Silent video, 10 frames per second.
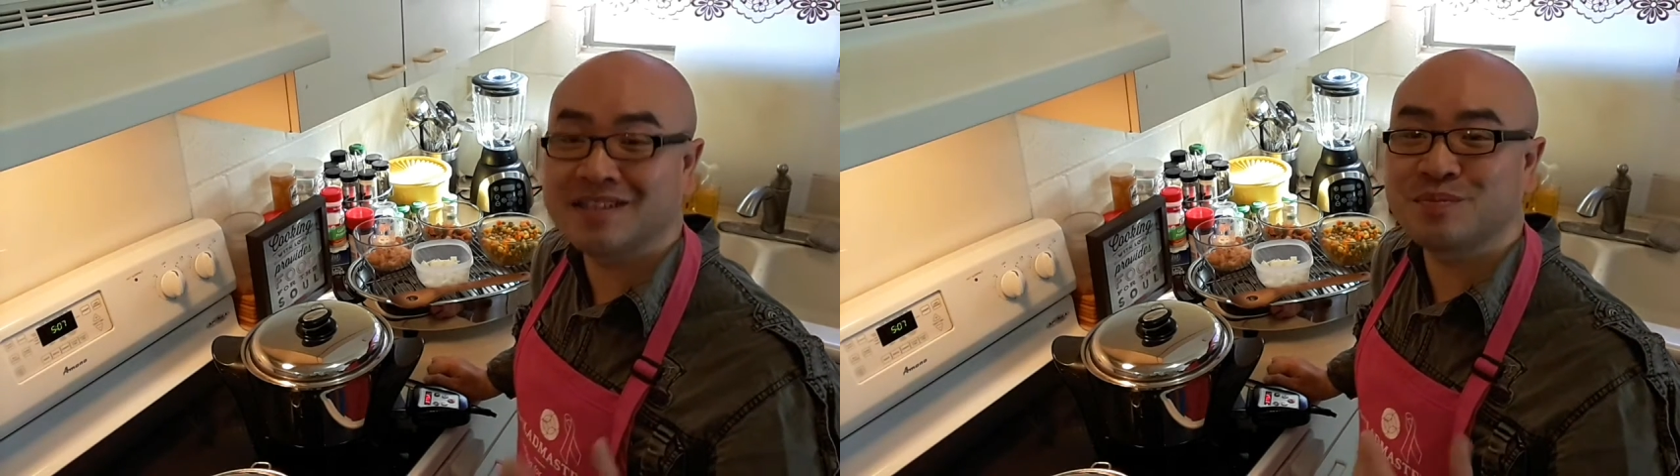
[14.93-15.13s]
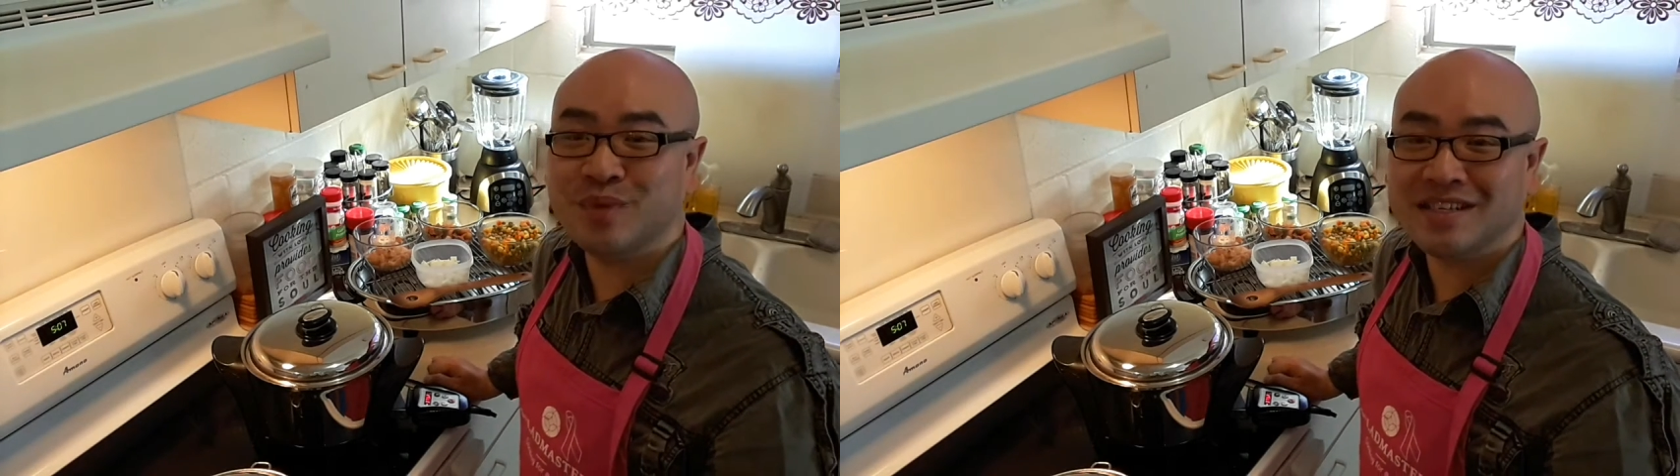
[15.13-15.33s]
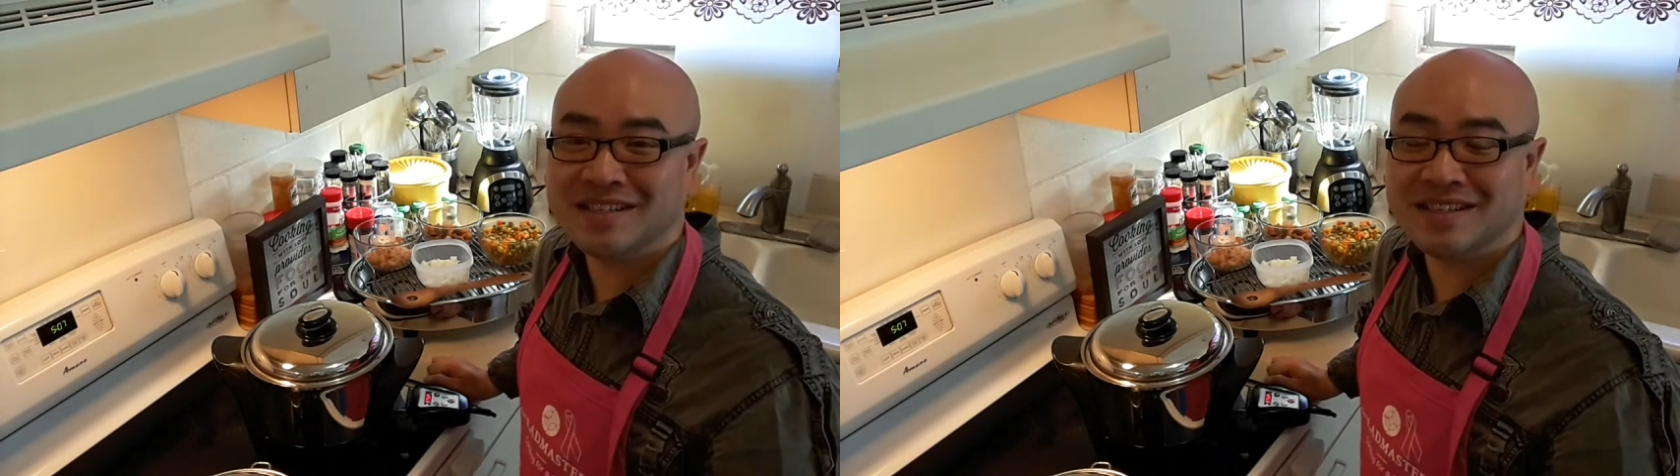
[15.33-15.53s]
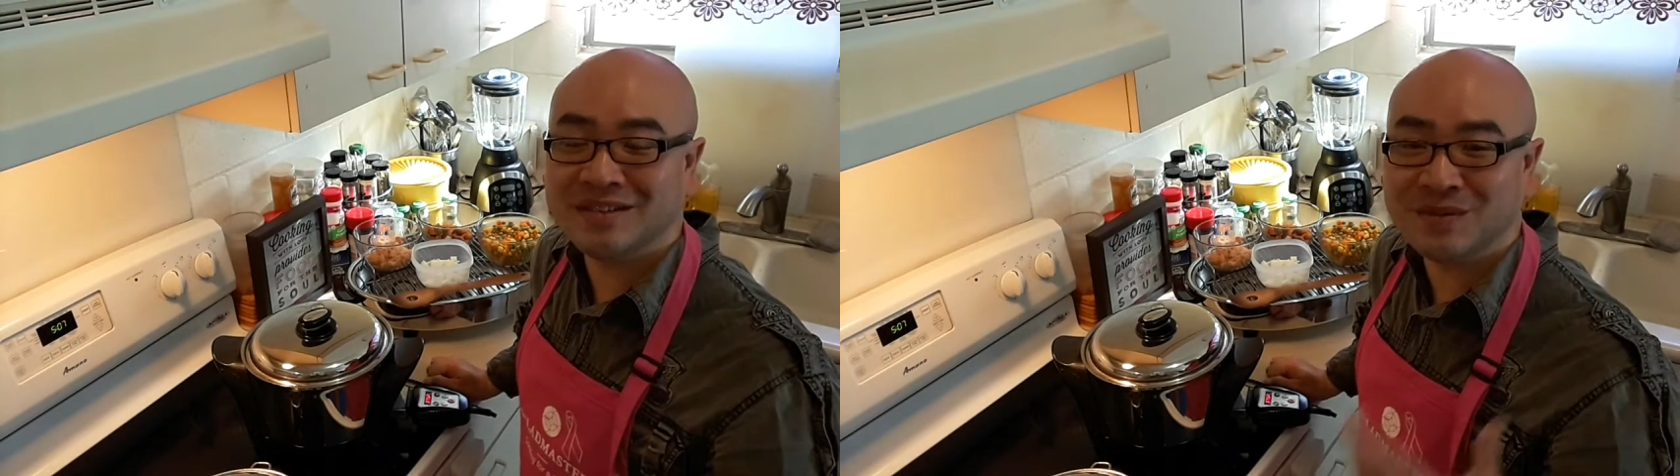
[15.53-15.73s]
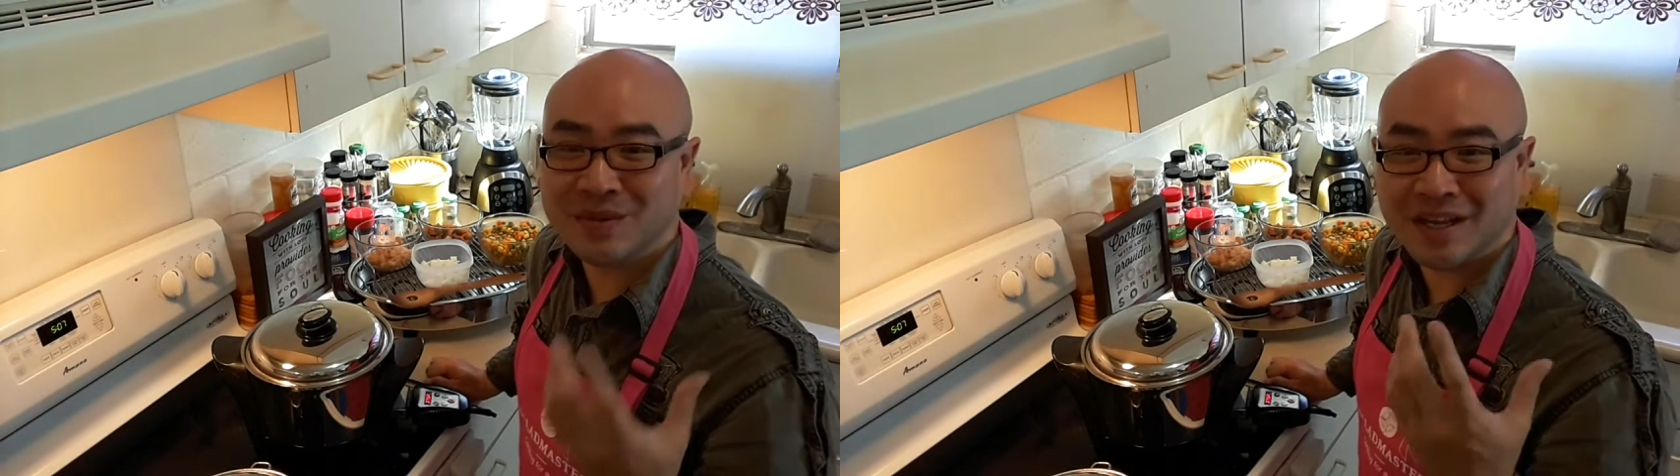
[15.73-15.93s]
is
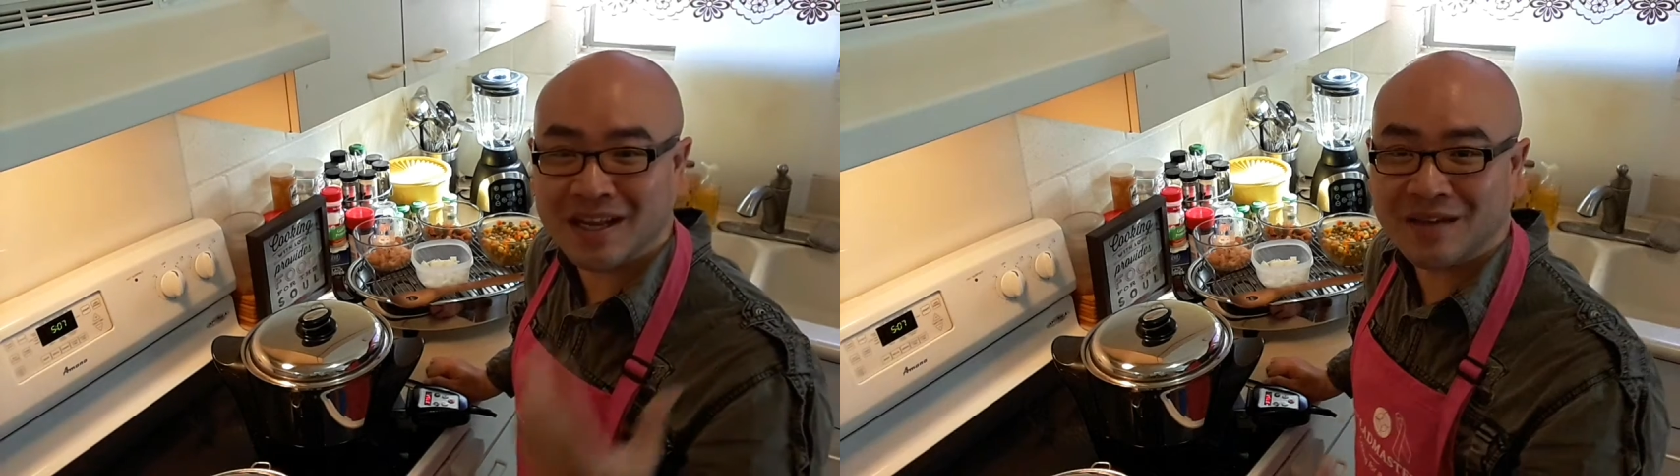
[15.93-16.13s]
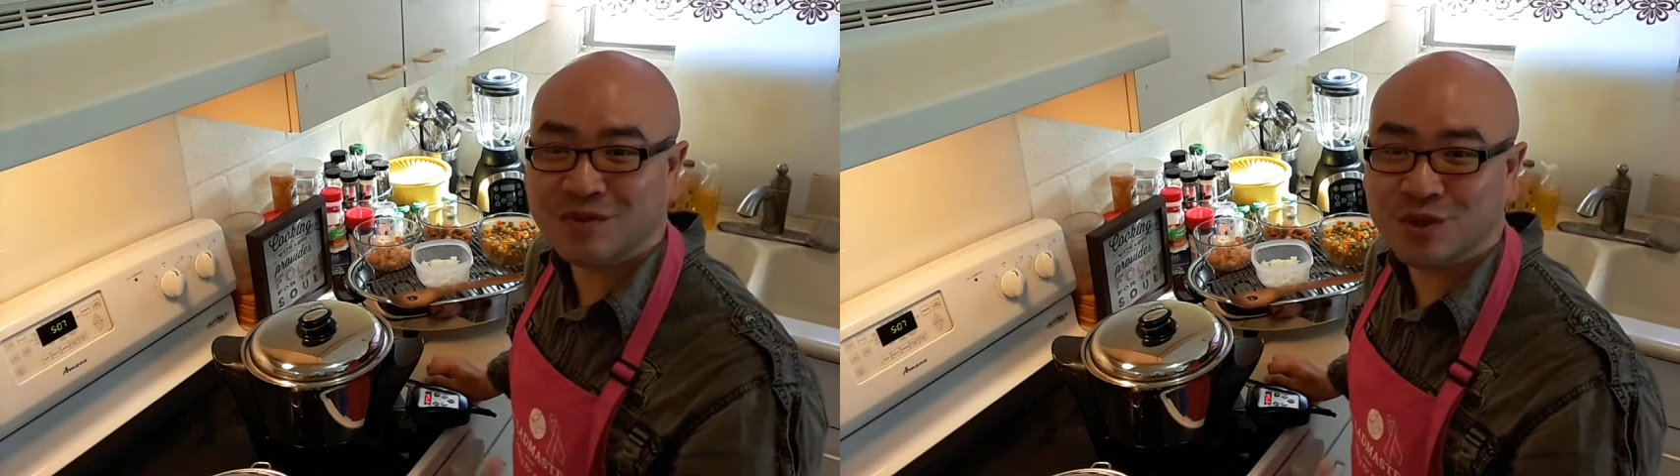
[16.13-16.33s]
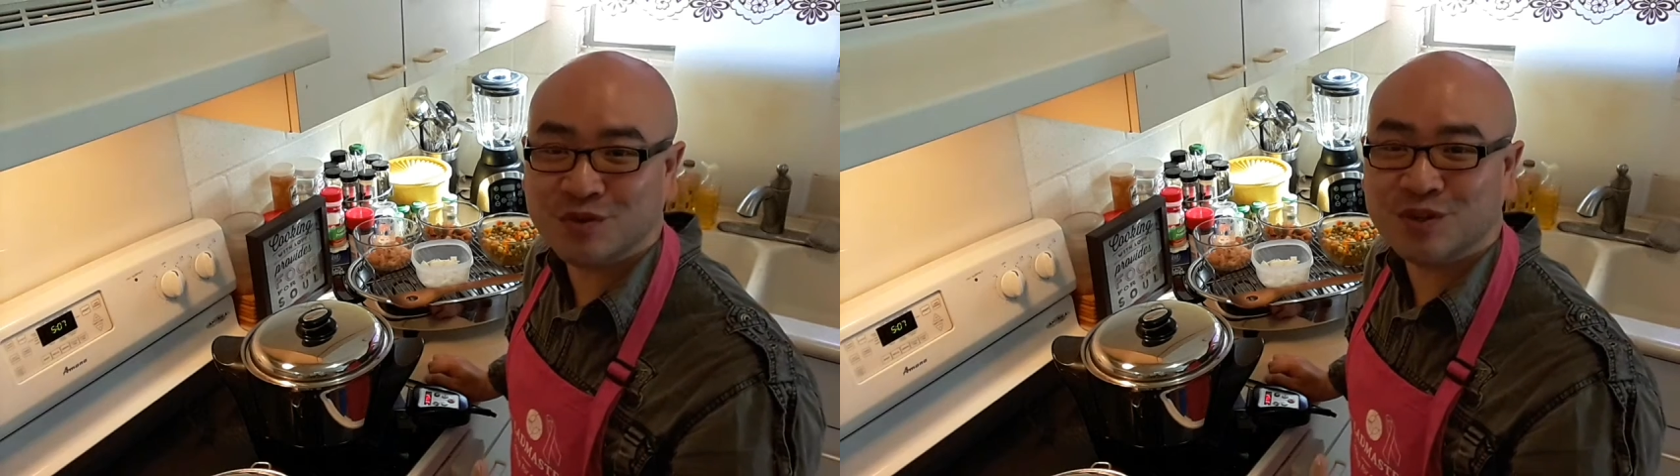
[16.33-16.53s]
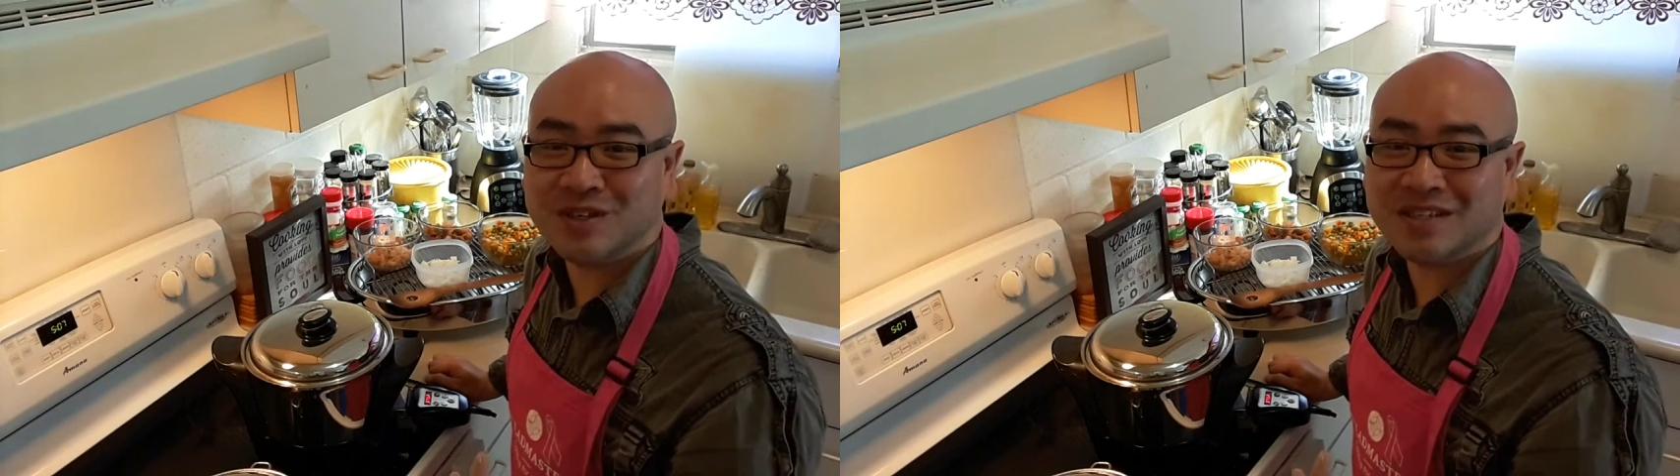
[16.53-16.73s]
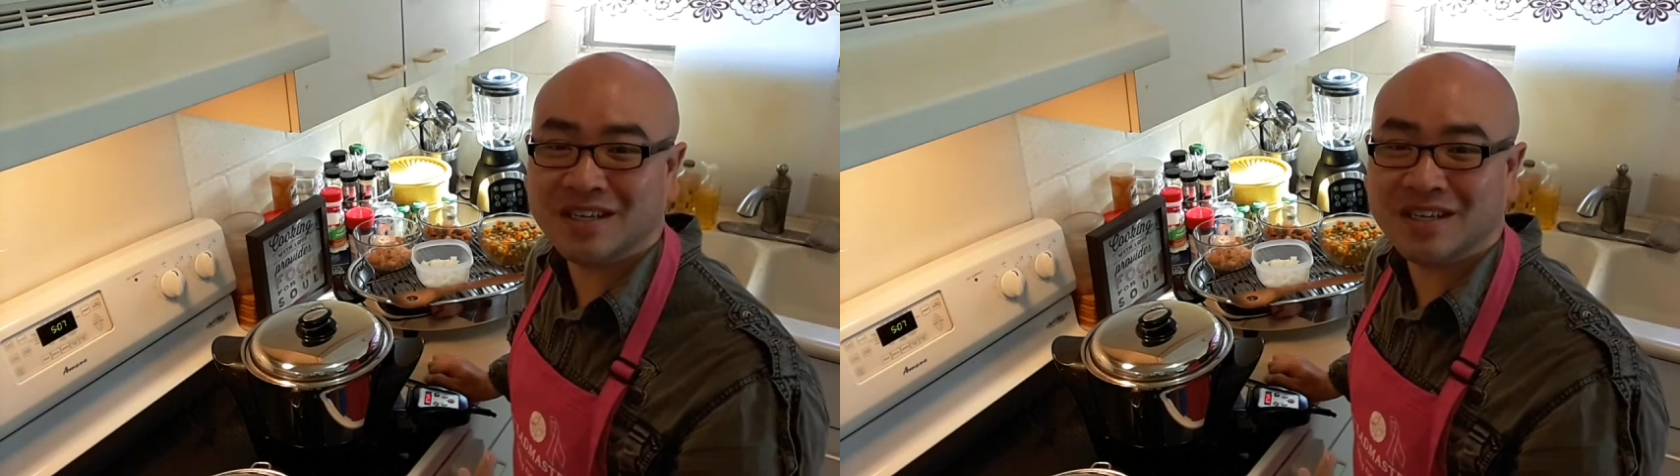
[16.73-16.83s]
basically from the leftovers